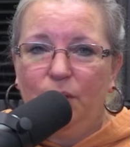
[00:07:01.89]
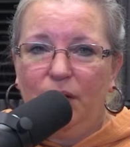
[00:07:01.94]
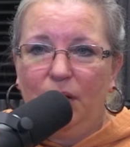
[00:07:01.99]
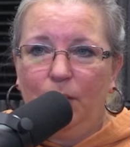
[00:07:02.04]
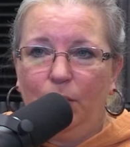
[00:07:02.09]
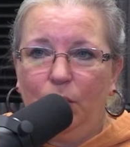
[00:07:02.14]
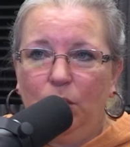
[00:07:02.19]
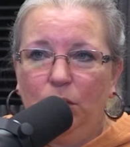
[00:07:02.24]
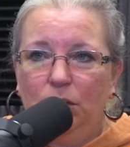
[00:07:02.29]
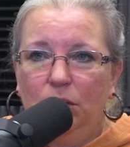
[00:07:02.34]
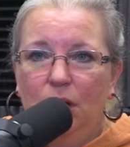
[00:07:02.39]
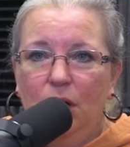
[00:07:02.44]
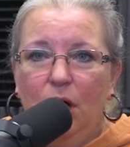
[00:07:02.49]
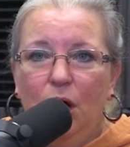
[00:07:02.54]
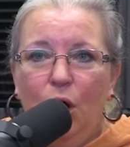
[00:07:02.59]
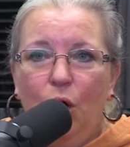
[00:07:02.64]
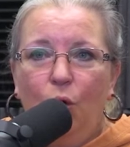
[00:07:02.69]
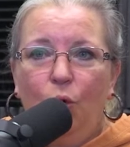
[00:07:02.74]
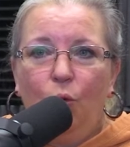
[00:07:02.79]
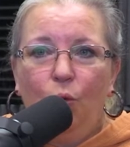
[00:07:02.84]
people,
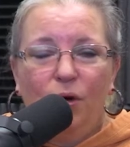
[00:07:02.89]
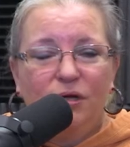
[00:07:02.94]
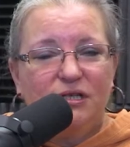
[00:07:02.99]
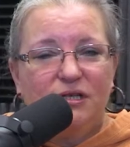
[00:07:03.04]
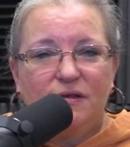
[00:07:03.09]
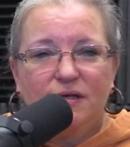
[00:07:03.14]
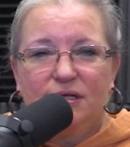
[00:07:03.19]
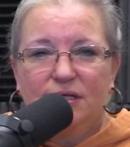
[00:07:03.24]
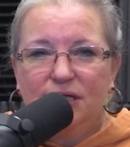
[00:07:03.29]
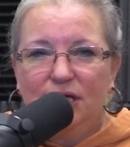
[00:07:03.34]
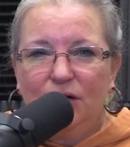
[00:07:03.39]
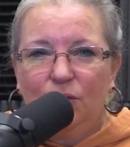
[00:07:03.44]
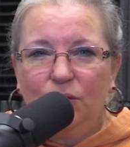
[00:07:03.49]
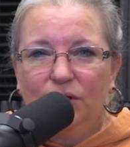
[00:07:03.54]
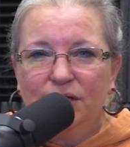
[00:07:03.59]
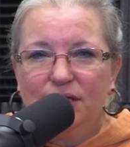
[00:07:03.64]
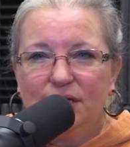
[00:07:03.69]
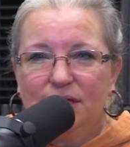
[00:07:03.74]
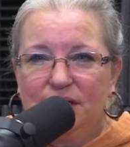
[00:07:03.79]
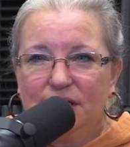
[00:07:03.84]
once the
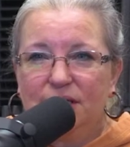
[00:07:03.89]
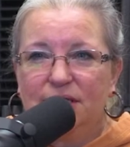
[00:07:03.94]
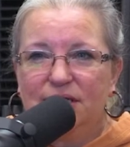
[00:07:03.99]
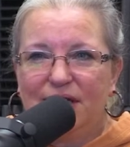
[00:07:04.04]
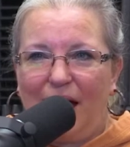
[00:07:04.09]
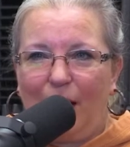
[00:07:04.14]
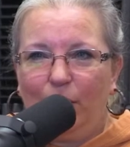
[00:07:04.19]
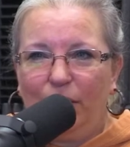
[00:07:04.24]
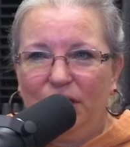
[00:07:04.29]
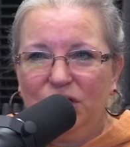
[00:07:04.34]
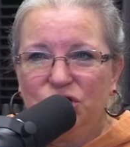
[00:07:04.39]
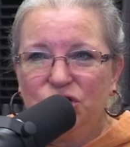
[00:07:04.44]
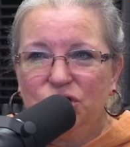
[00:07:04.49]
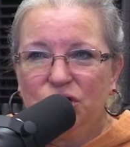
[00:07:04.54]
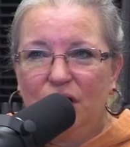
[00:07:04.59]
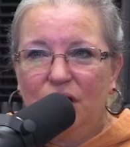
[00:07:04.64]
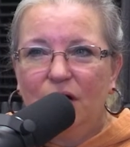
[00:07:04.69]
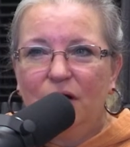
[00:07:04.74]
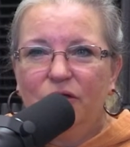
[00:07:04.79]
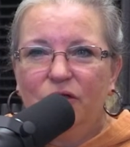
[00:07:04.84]
sequence is
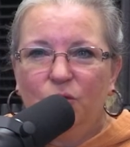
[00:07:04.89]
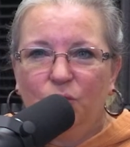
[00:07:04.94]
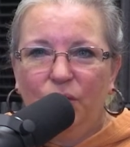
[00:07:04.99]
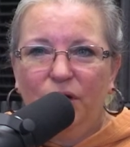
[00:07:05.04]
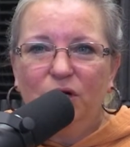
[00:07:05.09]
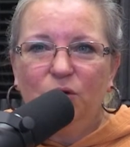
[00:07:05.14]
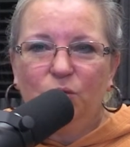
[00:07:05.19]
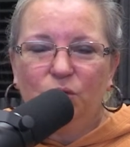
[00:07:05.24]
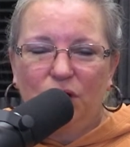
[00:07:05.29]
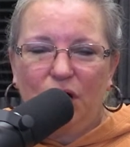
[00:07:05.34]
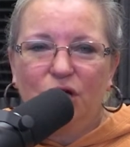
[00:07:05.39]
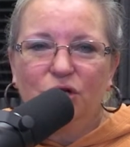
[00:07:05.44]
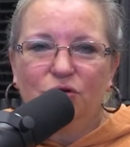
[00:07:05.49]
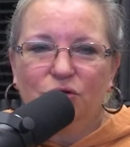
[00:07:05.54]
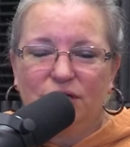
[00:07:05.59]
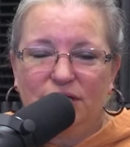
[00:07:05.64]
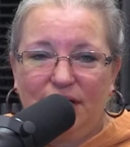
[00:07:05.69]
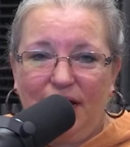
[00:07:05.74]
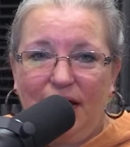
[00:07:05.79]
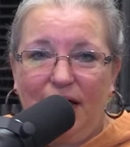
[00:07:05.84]
established, the reader will
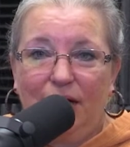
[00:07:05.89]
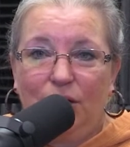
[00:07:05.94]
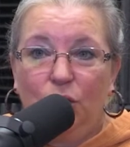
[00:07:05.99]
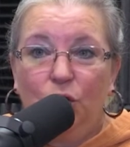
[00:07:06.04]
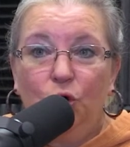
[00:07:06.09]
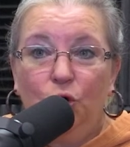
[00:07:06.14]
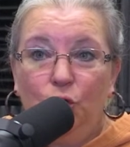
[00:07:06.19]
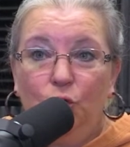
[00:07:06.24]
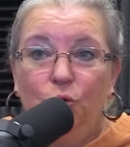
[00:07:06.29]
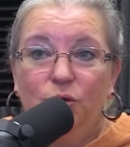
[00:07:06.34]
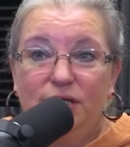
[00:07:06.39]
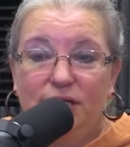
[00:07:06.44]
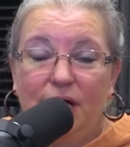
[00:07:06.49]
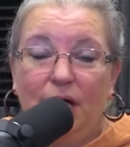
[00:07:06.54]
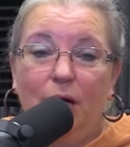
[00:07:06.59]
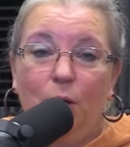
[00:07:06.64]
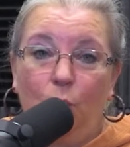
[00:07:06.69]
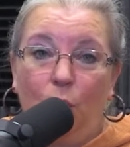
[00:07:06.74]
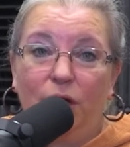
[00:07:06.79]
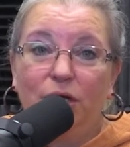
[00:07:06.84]
understand who's
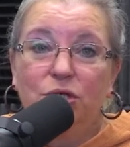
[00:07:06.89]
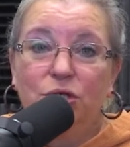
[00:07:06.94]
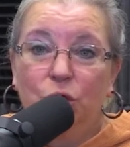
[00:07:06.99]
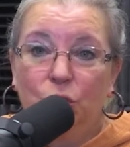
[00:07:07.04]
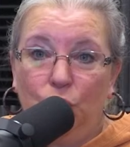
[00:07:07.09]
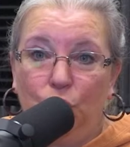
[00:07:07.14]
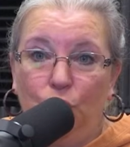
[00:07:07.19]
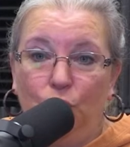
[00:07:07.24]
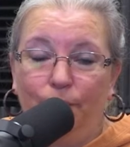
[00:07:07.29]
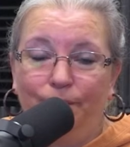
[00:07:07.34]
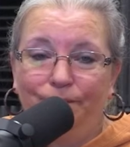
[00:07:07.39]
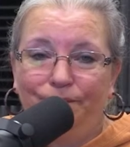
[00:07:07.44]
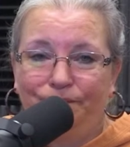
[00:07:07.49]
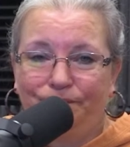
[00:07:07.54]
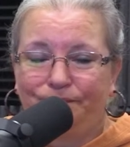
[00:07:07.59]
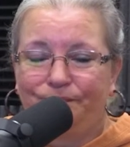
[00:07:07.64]
saying what to whom.